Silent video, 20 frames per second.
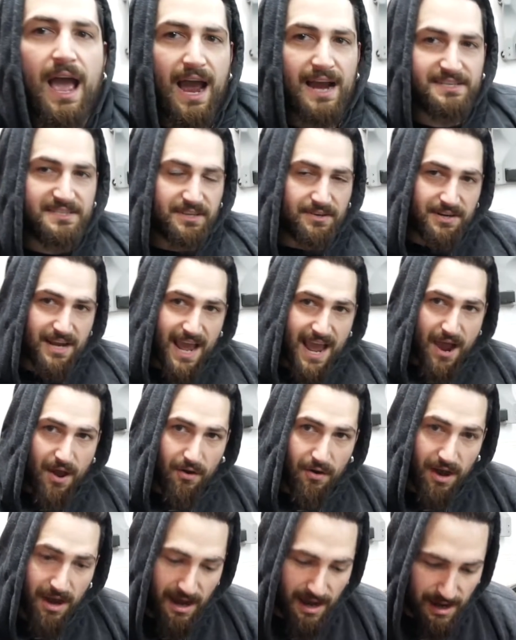So
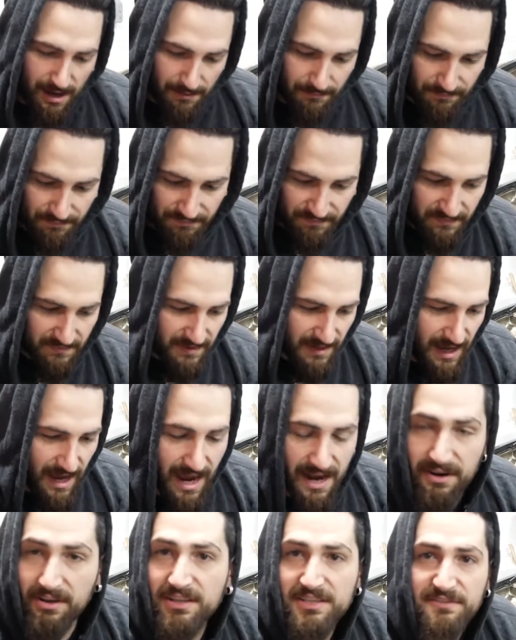now,
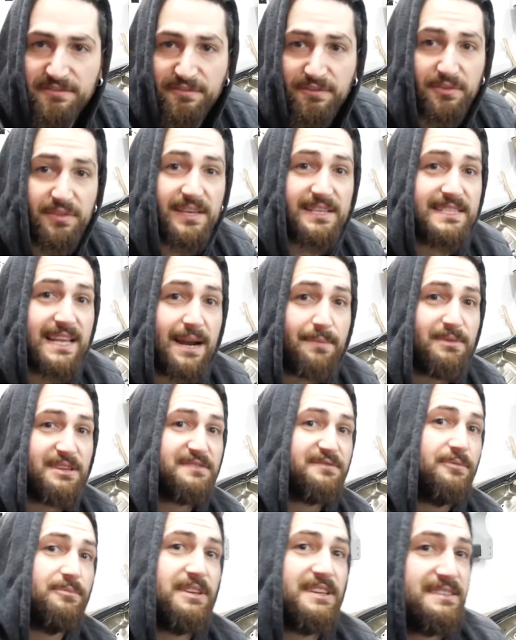I know there's a few things that I
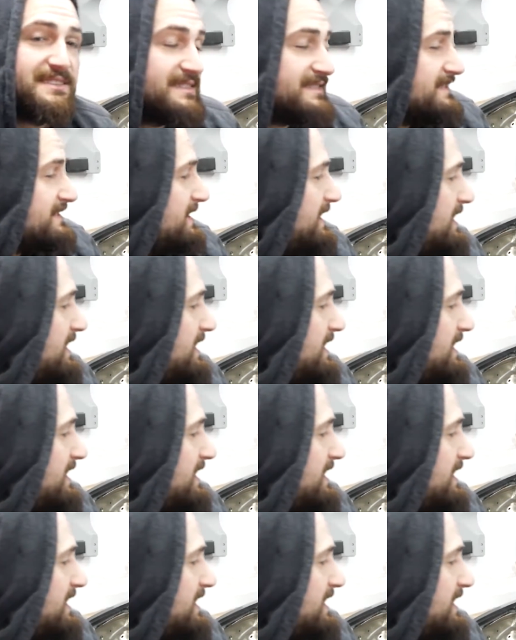missed from this,